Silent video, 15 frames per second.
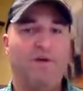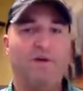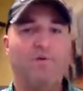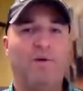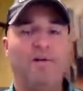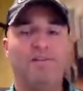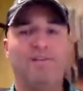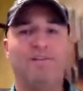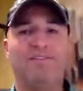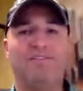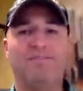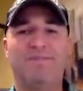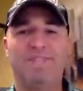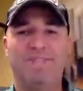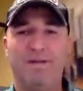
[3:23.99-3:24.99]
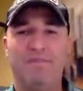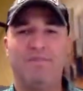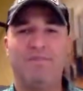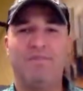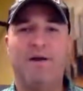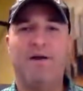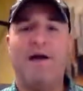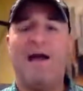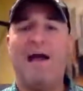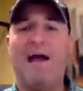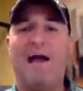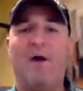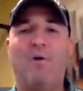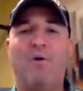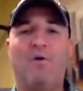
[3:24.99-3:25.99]
I went into some steps about
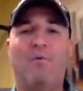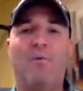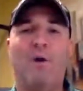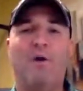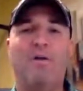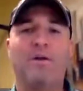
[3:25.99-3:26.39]
how and where